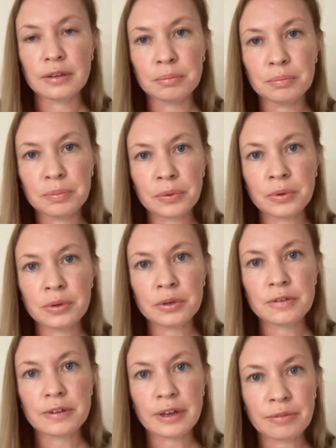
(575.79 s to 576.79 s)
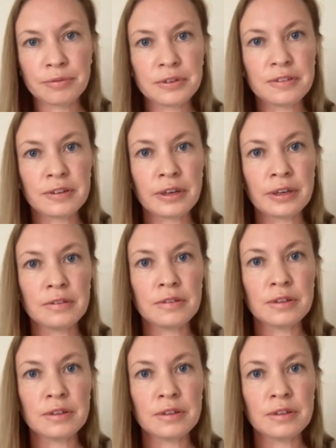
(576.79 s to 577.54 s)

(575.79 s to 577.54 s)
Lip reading: employers emphasize